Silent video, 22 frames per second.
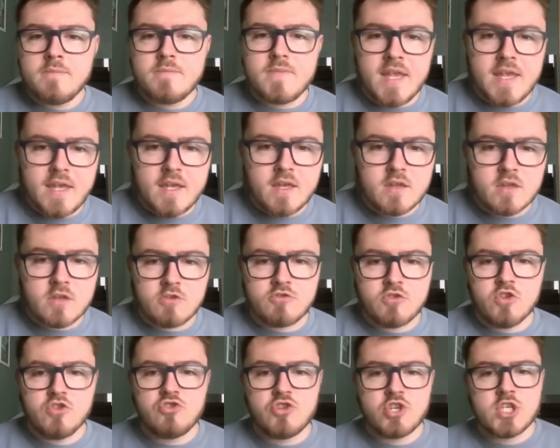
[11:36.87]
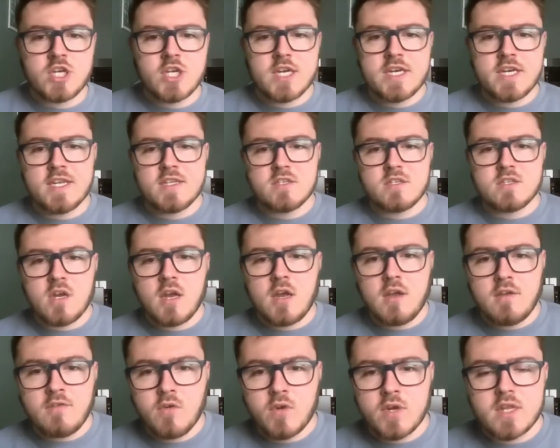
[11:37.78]
eating the nutritionally dense
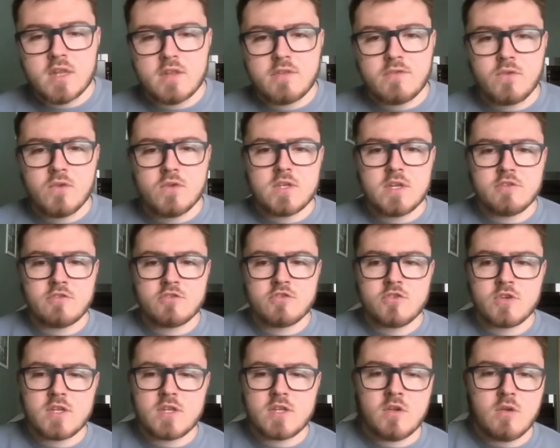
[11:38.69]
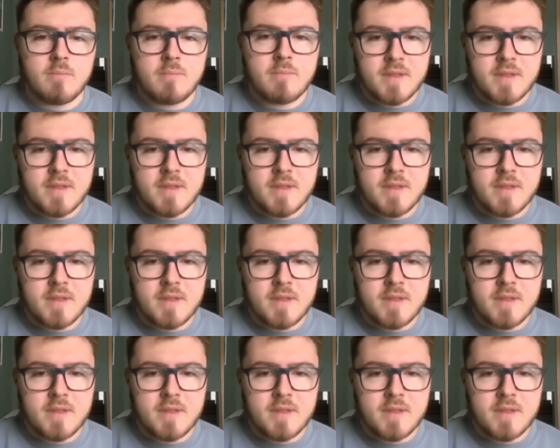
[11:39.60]
diet, avoiding the foods that they're restricted to,